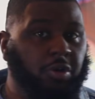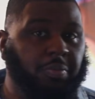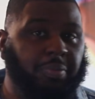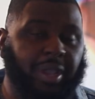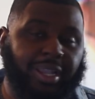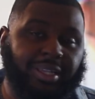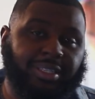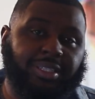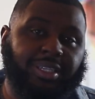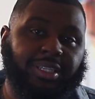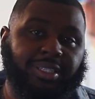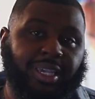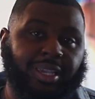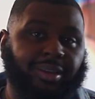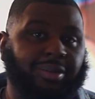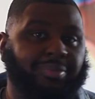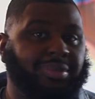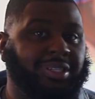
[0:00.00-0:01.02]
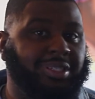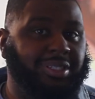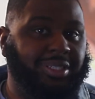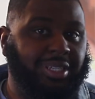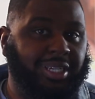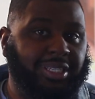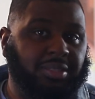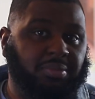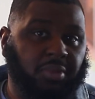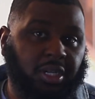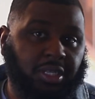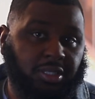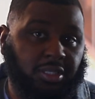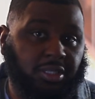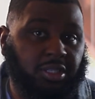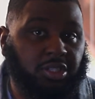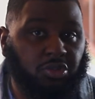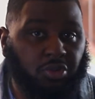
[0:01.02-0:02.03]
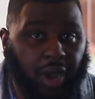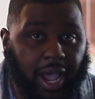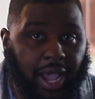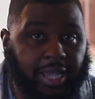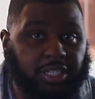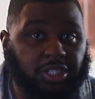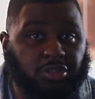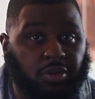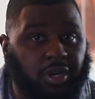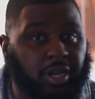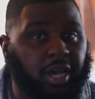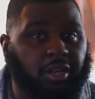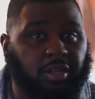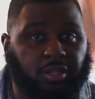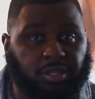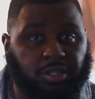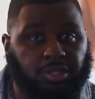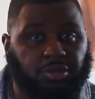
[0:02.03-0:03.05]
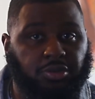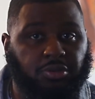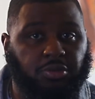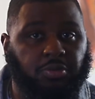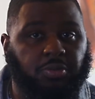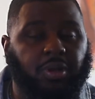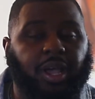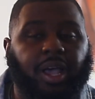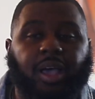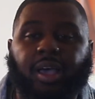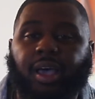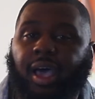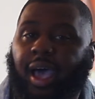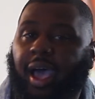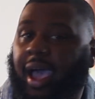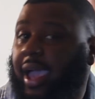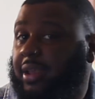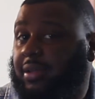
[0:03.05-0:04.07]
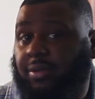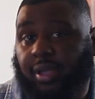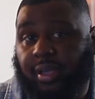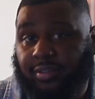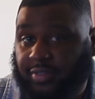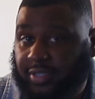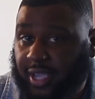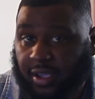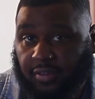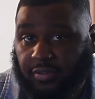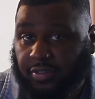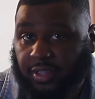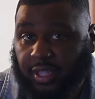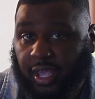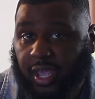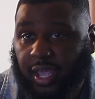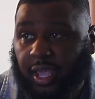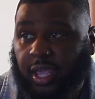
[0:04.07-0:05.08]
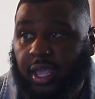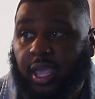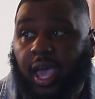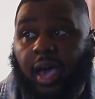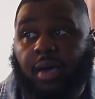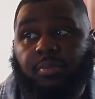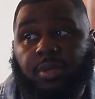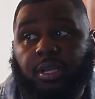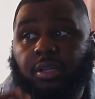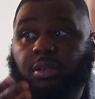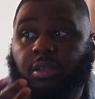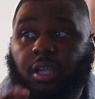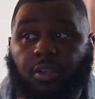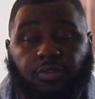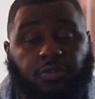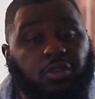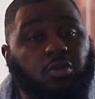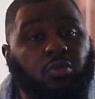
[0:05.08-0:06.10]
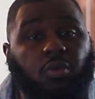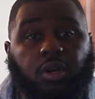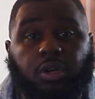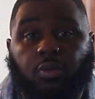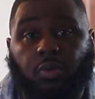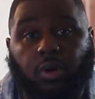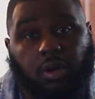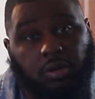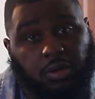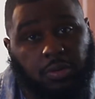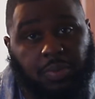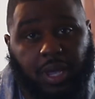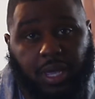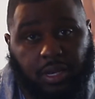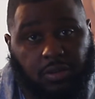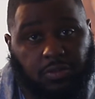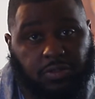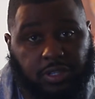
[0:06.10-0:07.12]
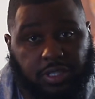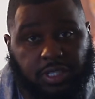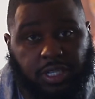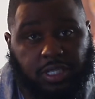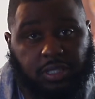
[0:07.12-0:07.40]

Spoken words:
paints can take up to 6 months to dry straight out of the tube. I don't have time for that. I mean, if you want to work on a painting for 6